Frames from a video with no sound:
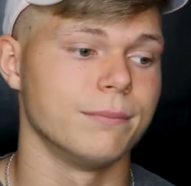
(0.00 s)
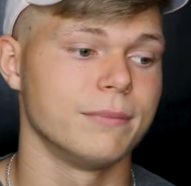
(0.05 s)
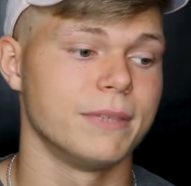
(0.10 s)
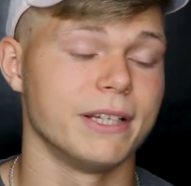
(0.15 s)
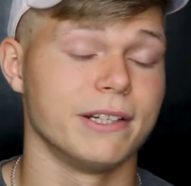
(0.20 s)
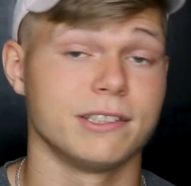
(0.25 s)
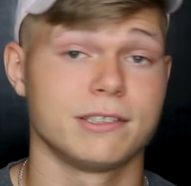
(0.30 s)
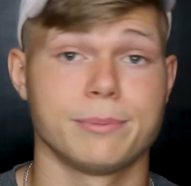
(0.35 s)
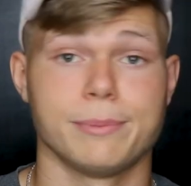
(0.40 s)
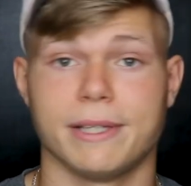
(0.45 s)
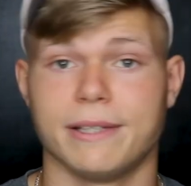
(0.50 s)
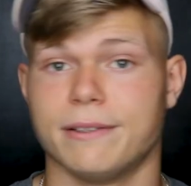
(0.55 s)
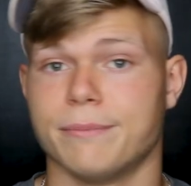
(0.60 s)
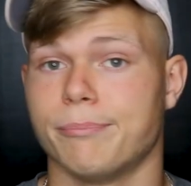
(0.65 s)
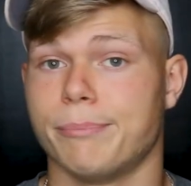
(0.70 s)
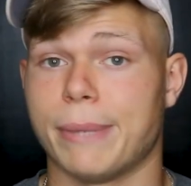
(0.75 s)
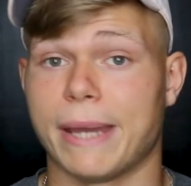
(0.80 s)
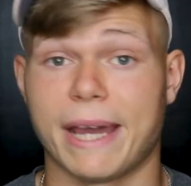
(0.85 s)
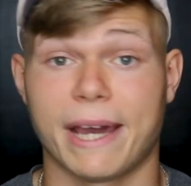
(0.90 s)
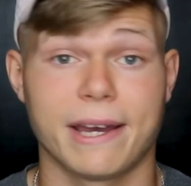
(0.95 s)
There's
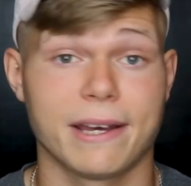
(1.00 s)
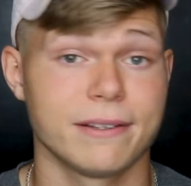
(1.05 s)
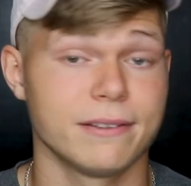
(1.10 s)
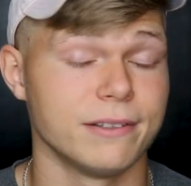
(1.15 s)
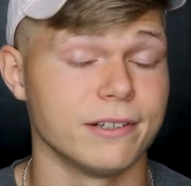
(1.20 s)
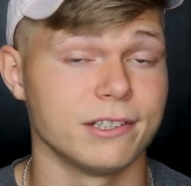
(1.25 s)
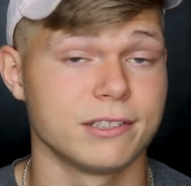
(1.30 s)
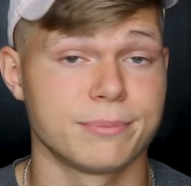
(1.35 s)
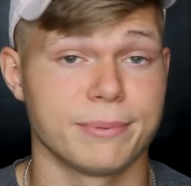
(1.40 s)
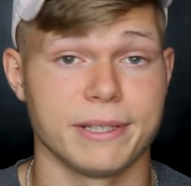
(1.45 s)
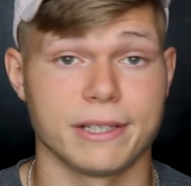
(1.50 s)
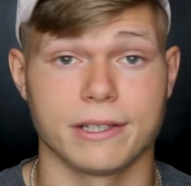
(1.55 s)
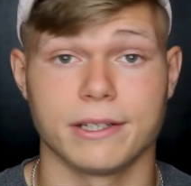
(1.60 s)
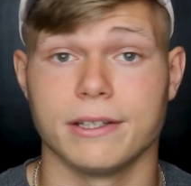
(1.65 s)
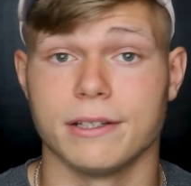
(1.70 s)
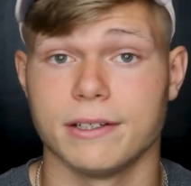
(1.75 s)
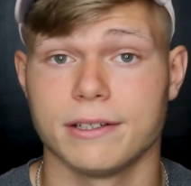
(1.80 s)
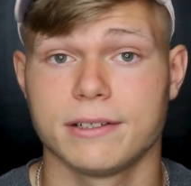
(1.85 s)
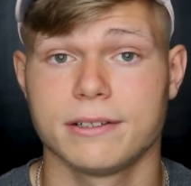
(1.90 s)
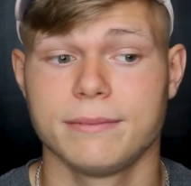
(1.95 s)
been bad, there's been
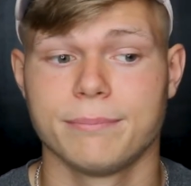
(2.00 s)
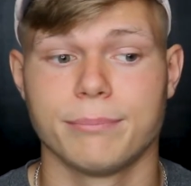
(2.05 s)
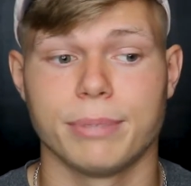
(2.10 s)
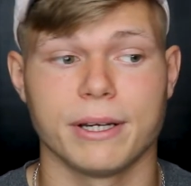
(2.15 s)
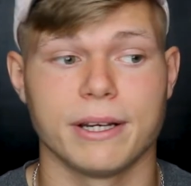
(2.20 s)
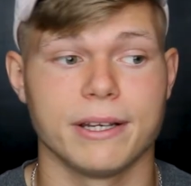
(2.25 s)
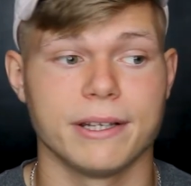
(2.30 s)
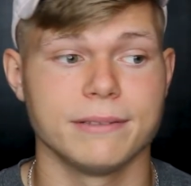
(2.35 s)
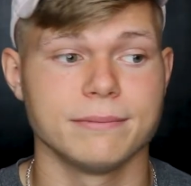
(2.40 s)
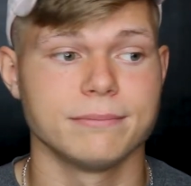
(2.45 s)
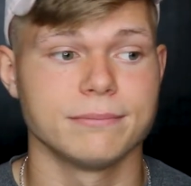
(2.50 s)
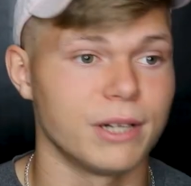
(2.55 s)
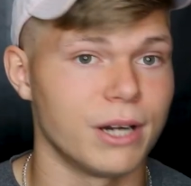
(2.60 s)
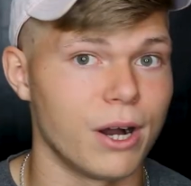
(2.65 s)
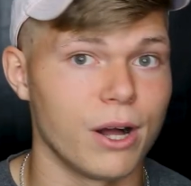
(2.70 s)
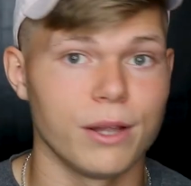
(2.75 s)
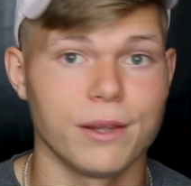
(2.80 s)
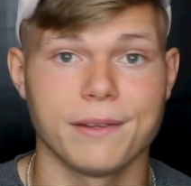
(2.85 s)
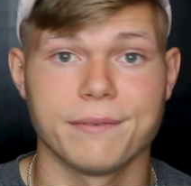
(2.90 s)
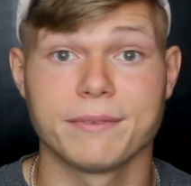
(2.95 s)
good, but
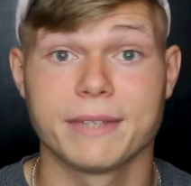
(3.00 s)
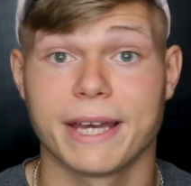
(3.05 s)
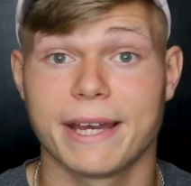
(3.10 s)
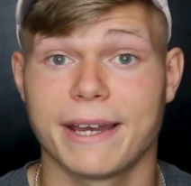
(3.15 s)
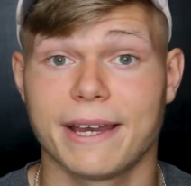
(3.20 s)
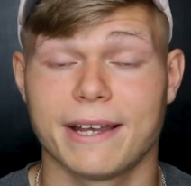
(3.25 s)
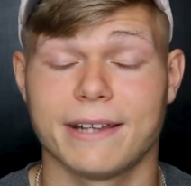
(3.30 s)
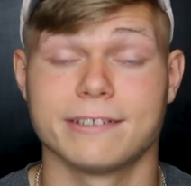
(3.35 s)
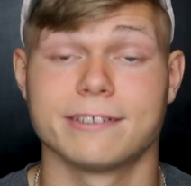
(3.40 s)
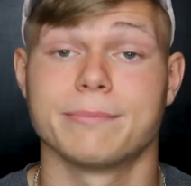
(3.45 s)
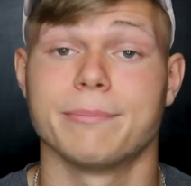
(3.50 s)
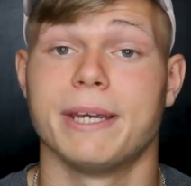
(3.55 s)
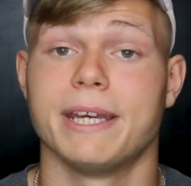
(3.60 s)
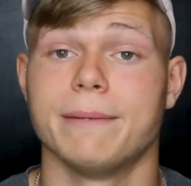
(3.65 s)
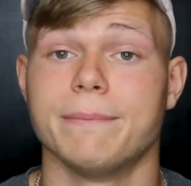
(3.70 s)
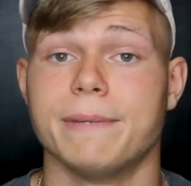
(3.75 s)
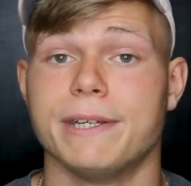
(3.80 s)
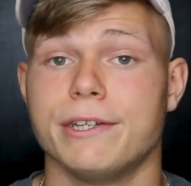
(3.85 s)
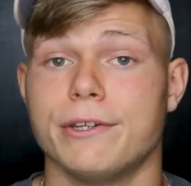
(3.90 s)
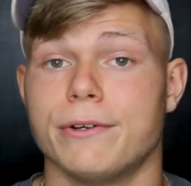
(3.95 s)
all of that has
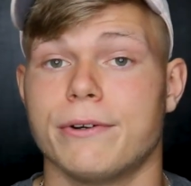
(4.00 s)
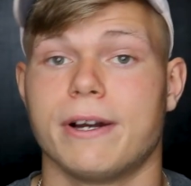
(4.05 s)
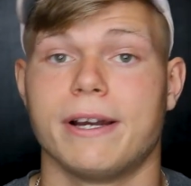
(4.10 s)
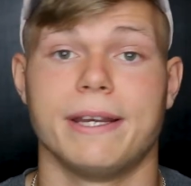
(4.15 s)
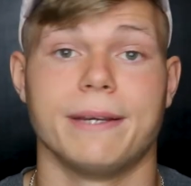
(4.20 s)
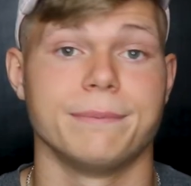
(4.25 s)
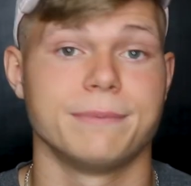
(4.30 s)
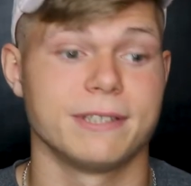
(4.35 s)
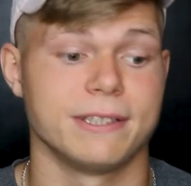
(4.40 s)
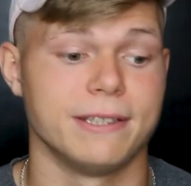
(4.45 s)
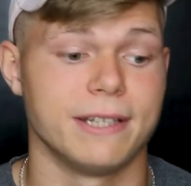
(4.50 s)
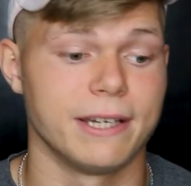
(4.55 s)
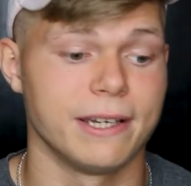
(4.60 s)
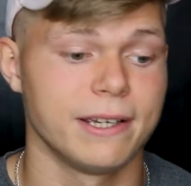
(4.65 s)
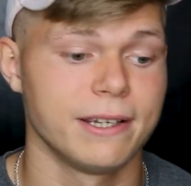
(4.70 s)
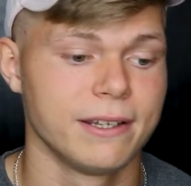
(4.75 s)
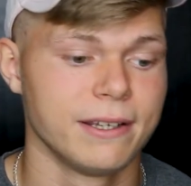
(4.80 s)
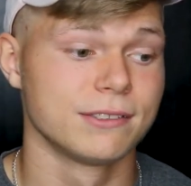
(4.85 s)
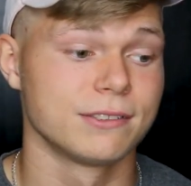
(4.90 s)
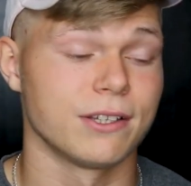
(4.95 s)
made me who I am
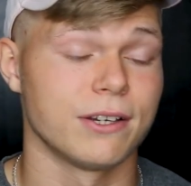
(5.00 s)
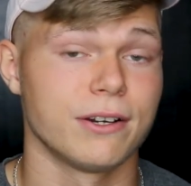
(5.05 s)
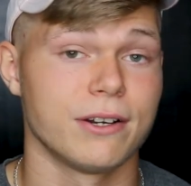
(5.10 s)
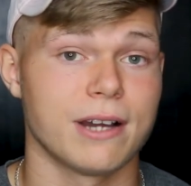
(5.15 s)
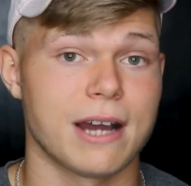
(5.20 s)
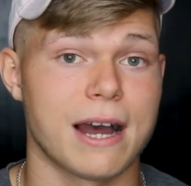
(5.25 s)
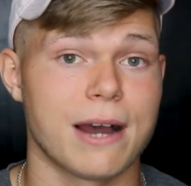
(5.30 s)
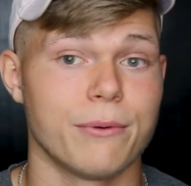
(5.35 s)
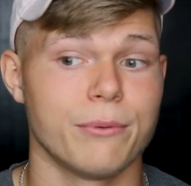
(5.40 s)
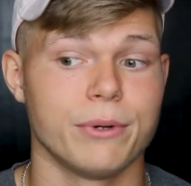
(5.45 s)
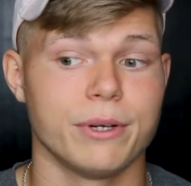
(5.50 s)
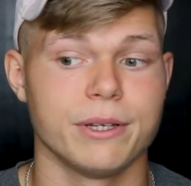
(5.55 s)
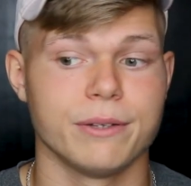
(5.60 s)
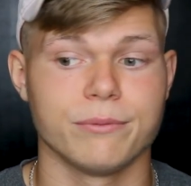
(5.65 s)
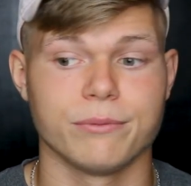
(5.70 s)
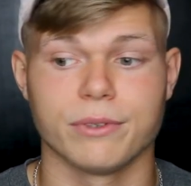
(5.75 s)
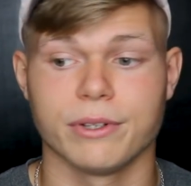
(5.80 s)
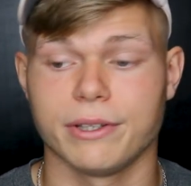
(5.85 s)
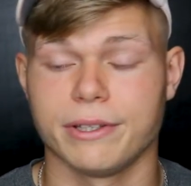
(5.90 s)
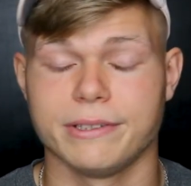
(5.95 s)
today. So I
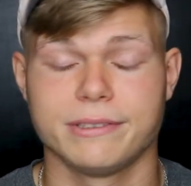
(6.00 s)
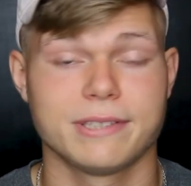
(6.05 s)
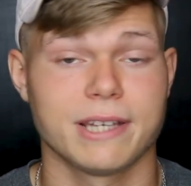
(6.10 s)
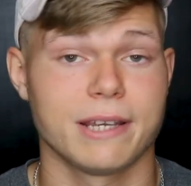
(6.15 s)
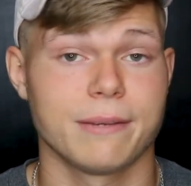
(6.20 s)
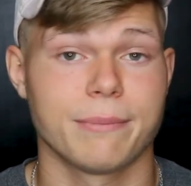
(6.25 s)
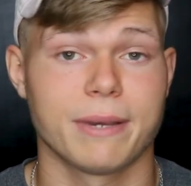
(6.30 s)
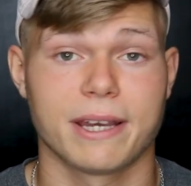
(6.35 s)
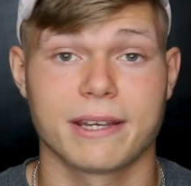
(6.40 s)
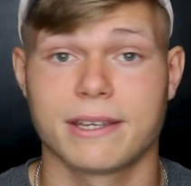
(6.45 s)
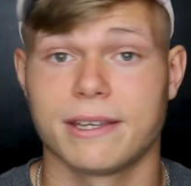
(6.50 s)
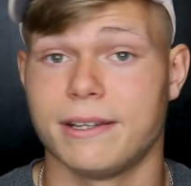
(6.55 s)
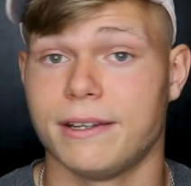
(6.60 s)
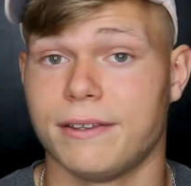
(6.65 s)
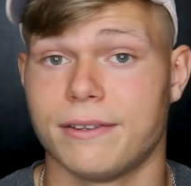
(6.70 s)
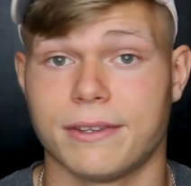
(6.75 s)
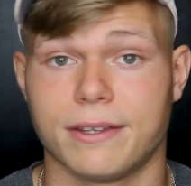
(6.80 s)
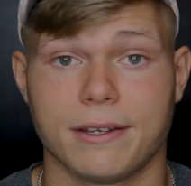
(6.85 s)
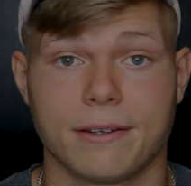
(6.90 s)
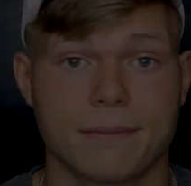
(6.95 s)
wouldn't really take back
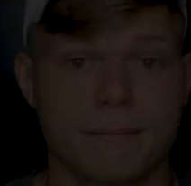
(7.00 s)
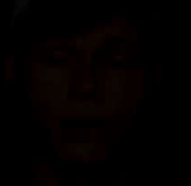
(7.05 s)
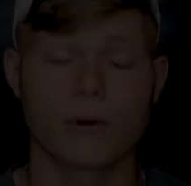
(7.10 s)
anything.